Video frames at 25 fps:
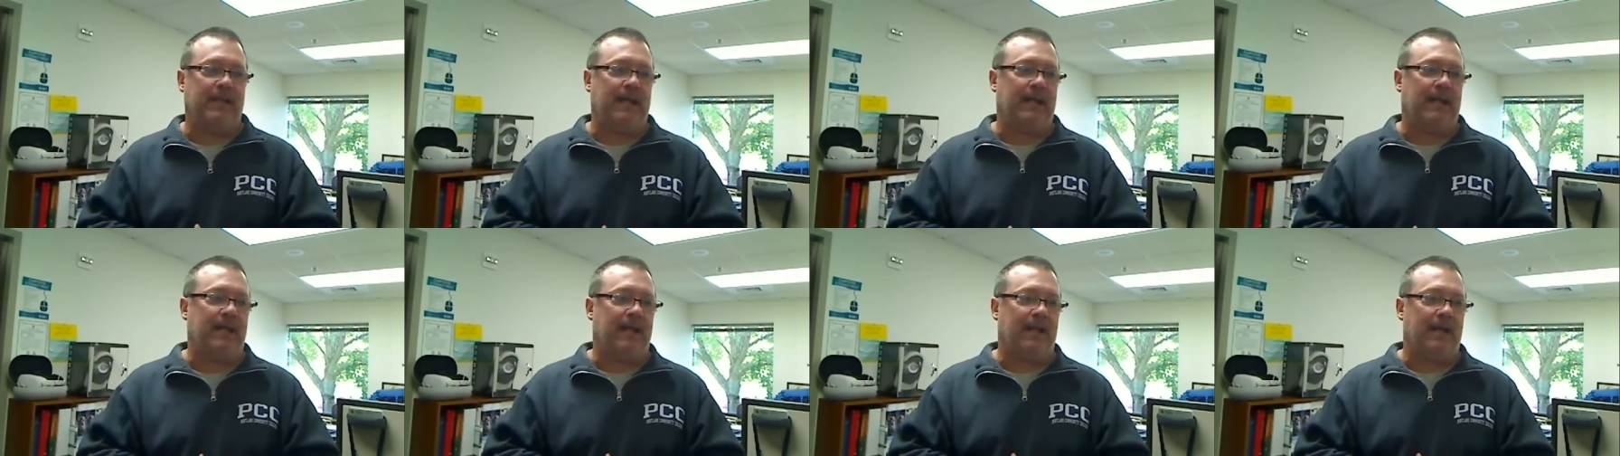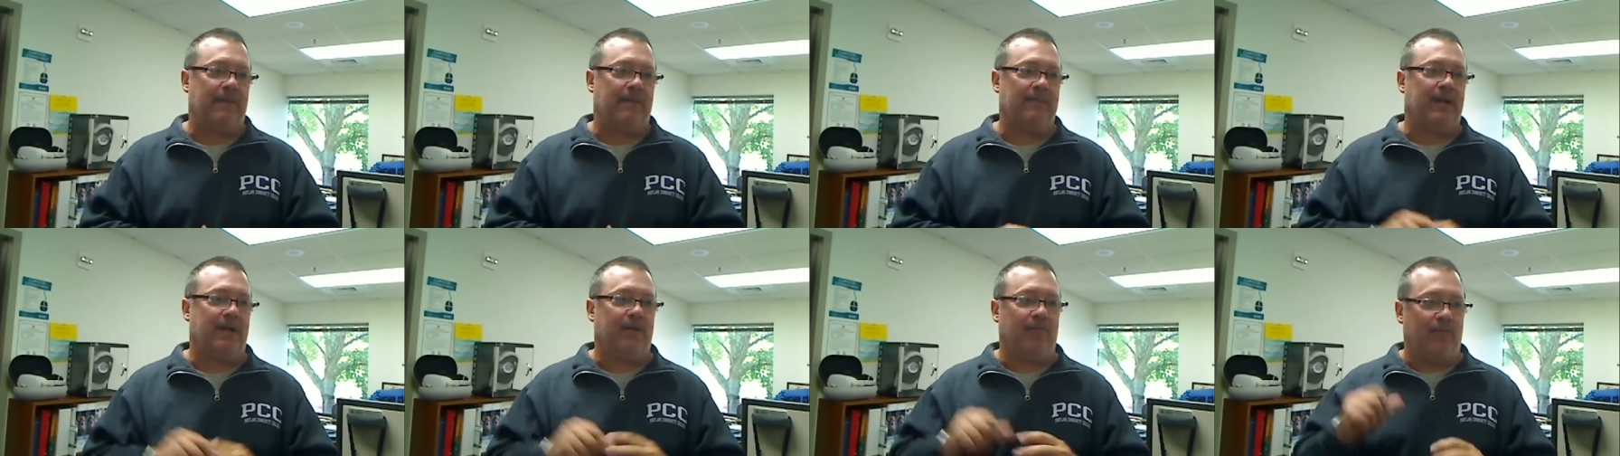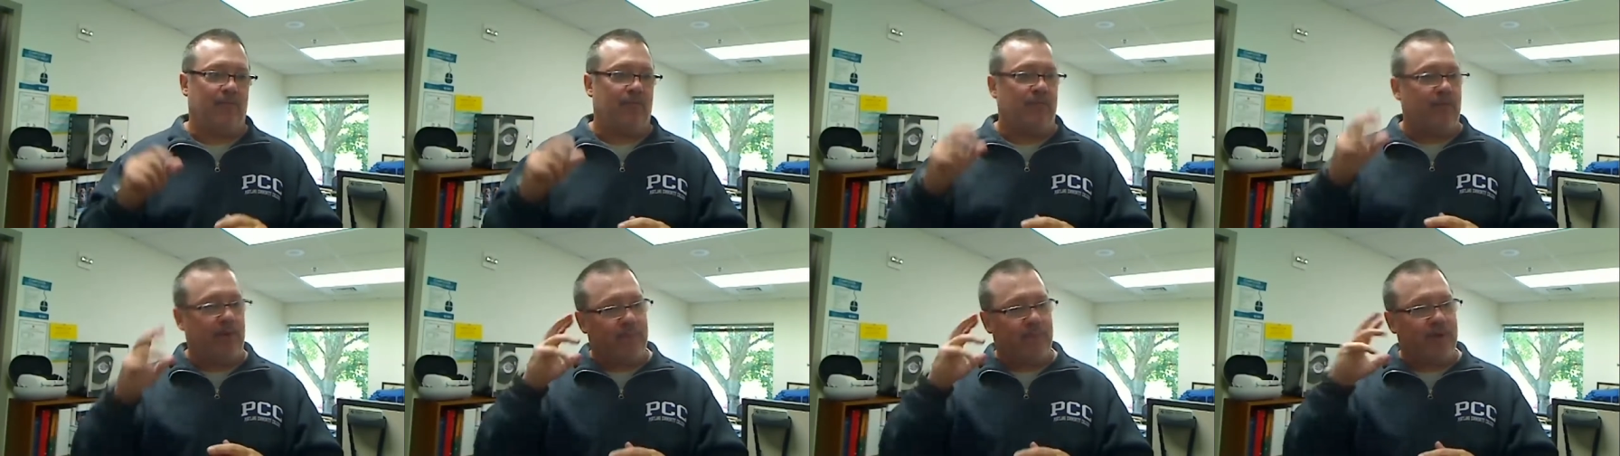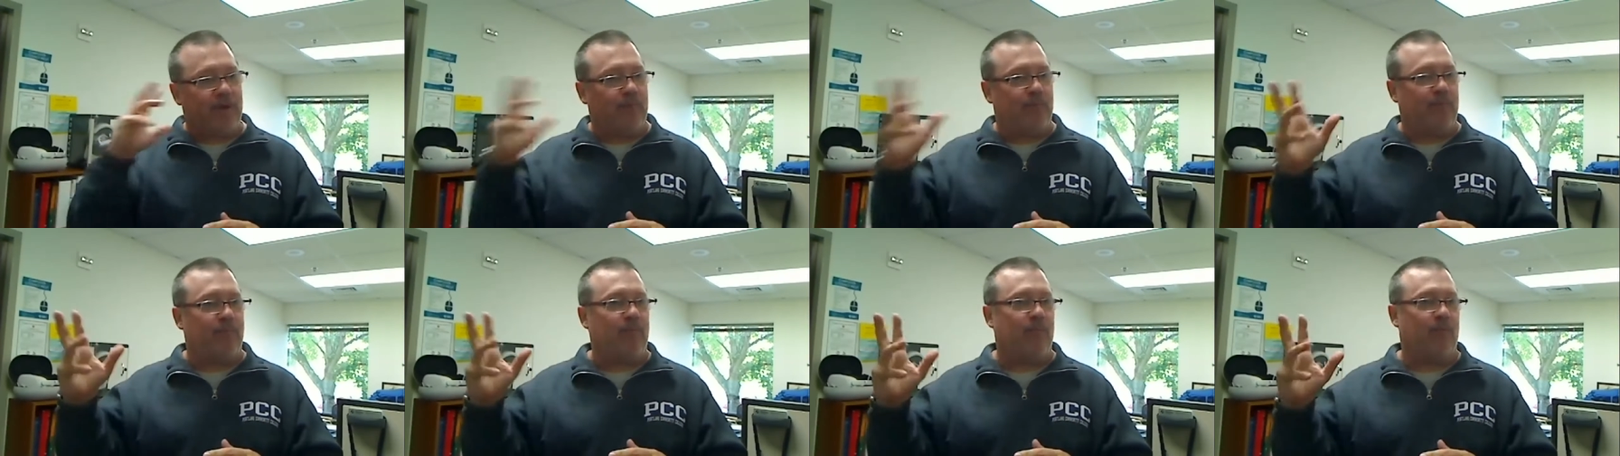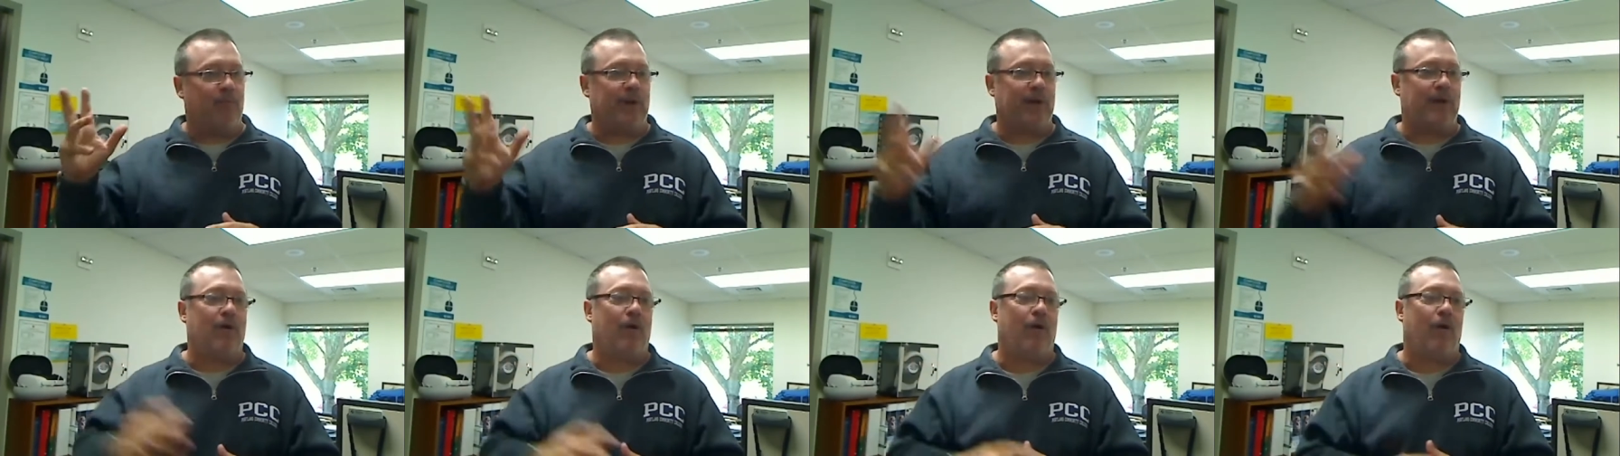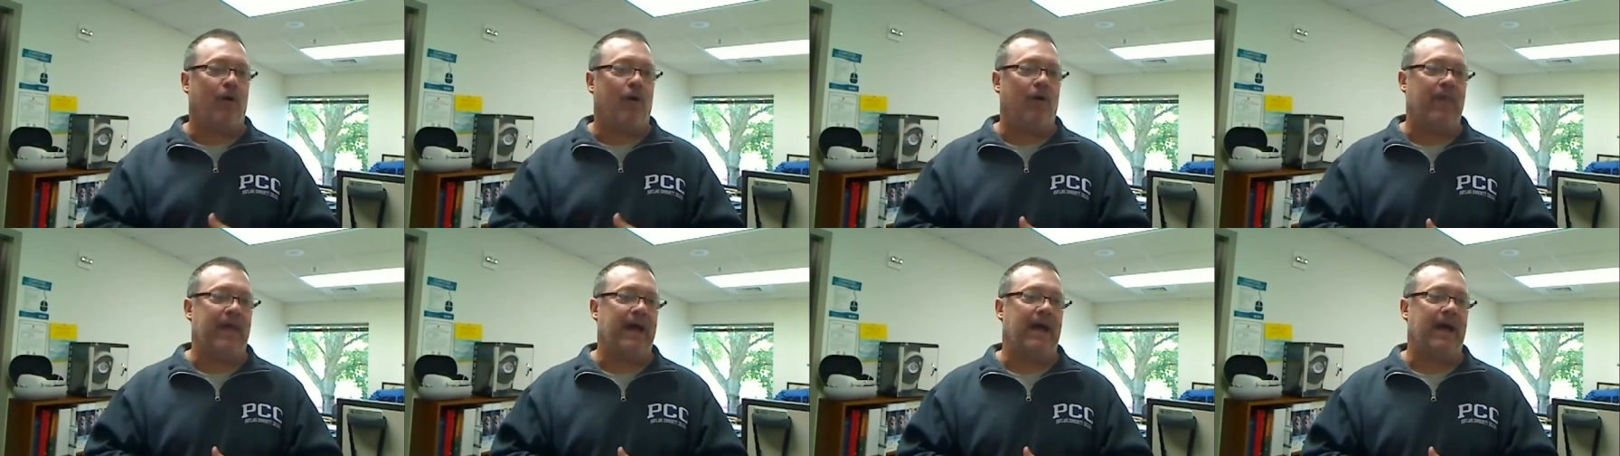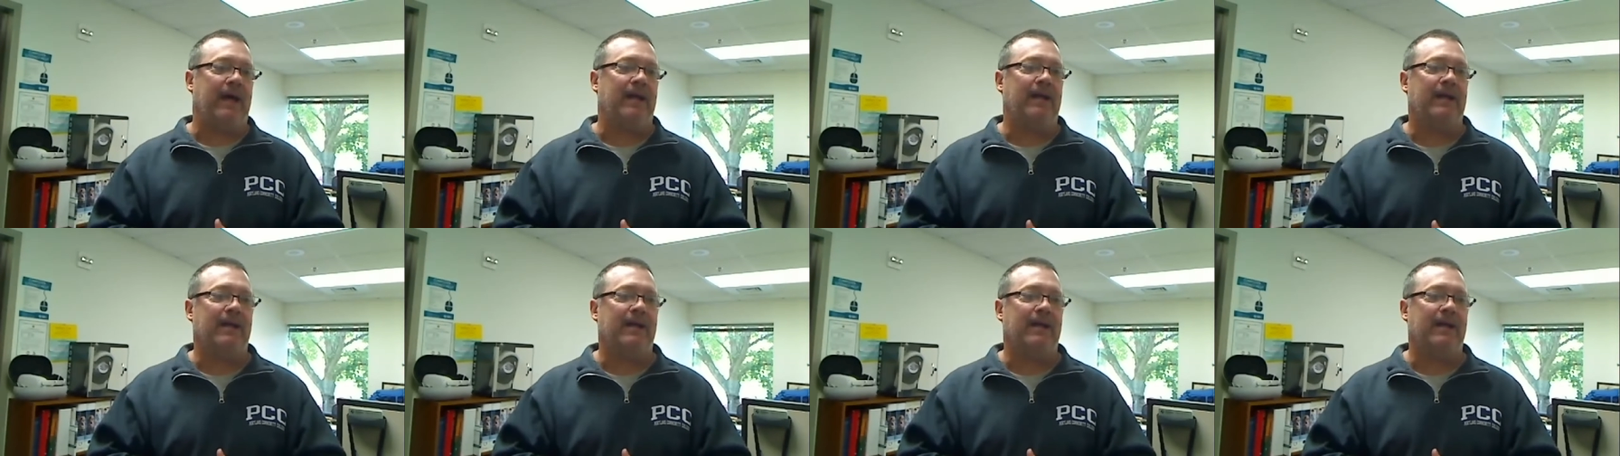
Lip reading: And I'm going to recall that.